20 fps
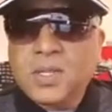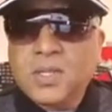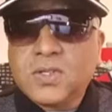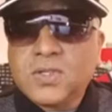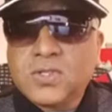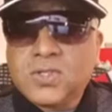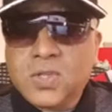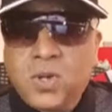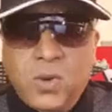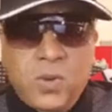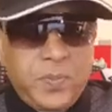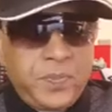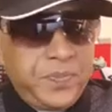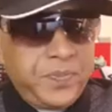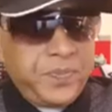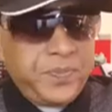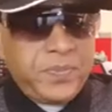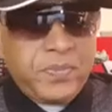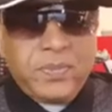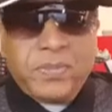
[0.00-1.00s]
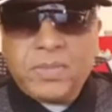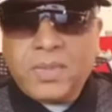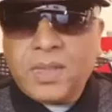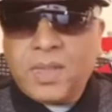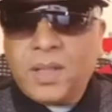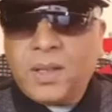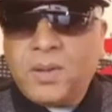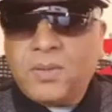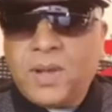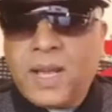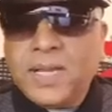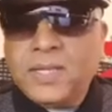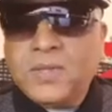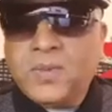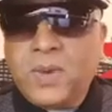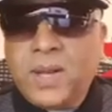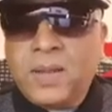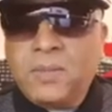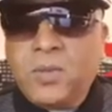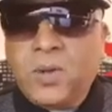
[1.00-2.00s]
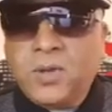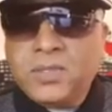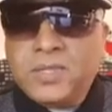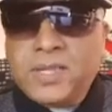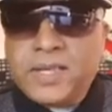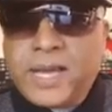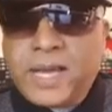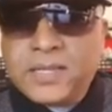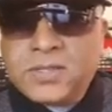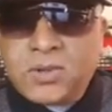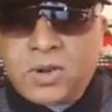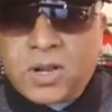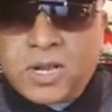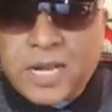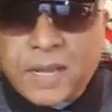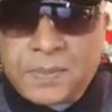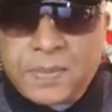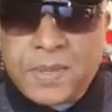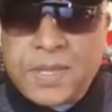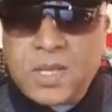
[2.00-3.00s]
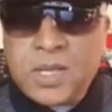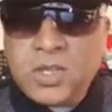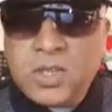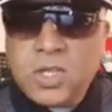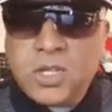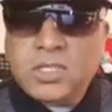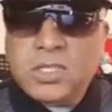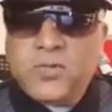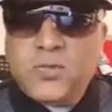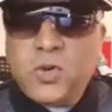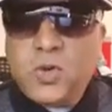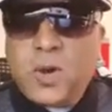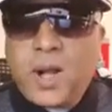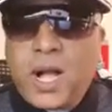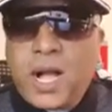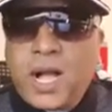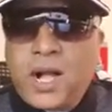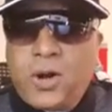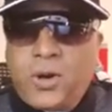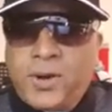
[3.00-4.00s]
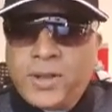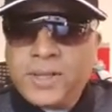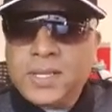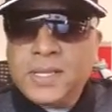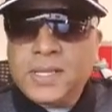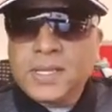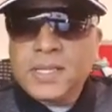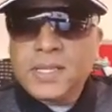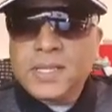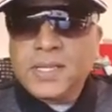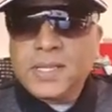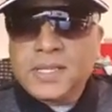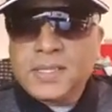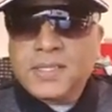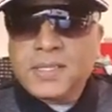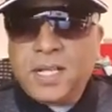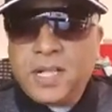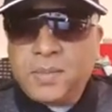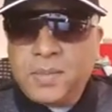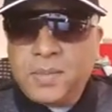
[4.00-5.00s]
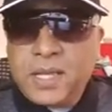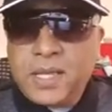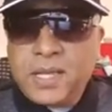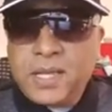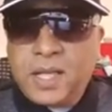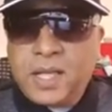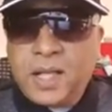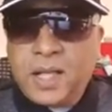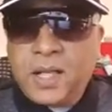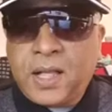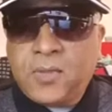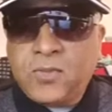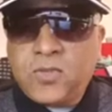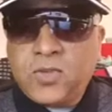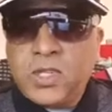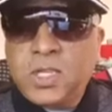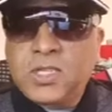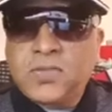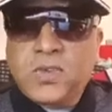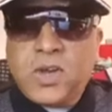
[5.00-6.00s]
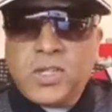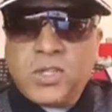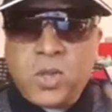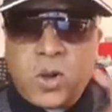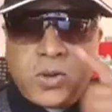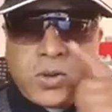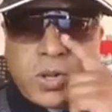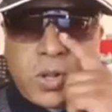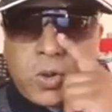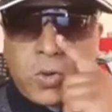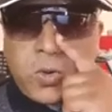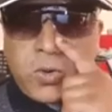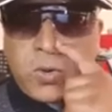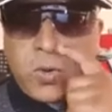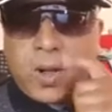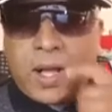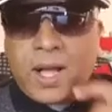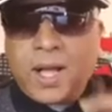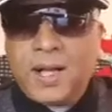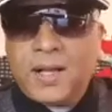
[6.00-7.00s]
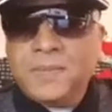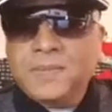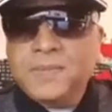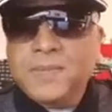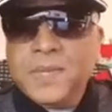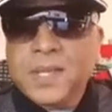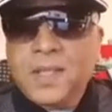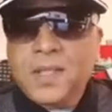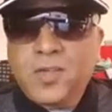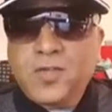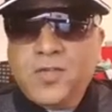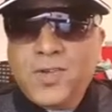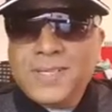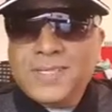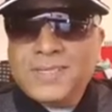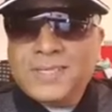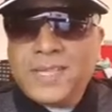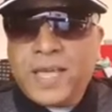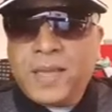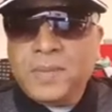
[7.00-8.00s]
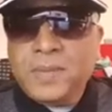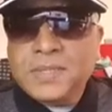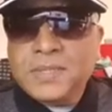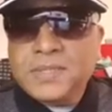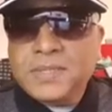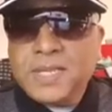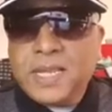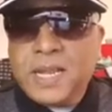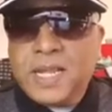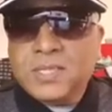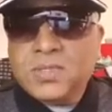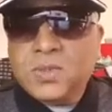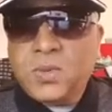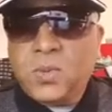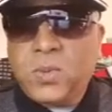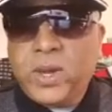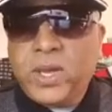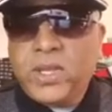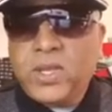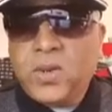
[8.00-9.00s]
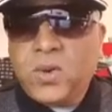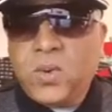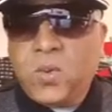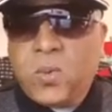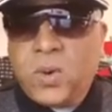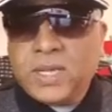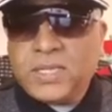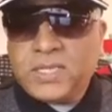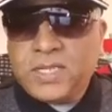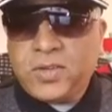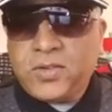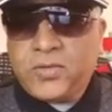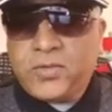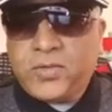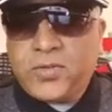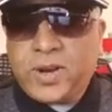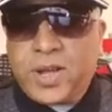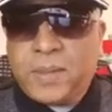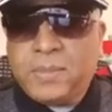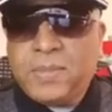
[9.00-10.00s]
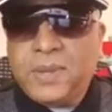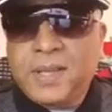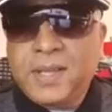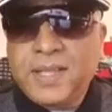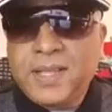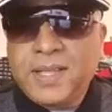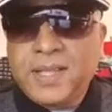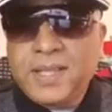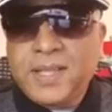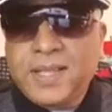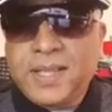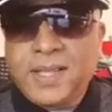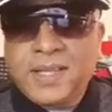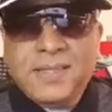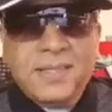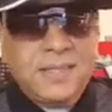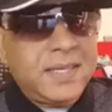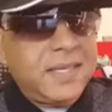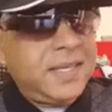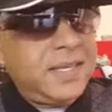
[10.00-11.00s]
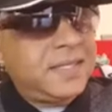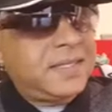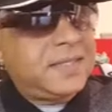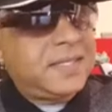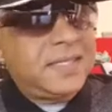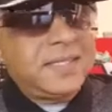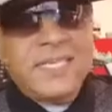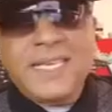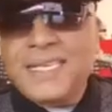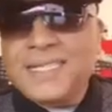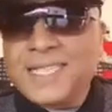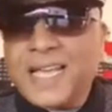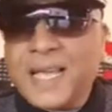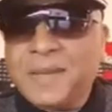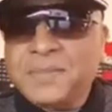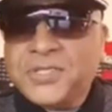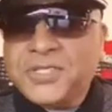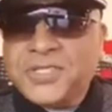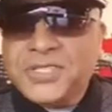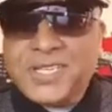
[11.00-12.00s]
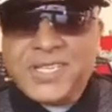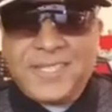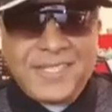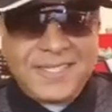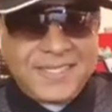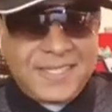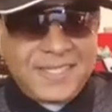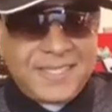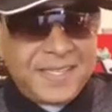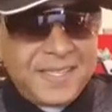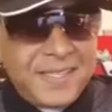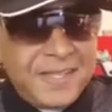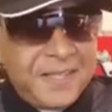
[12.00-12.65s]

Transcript: So, right, while most of the guys rock up, those of you who are on, tell me, for those of you who don't know who you are, first timers, tell us where you're watching from. It's the tea time treat, is it?